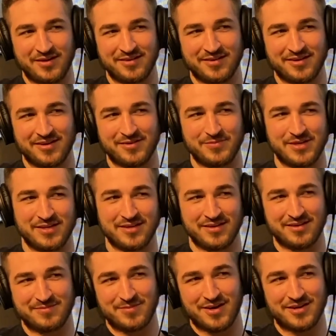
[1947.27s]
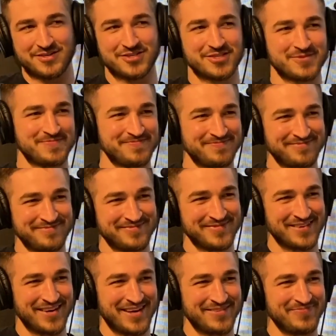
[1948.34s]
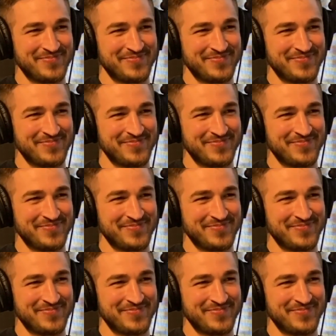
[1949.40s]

and they're gonna be done in March, right?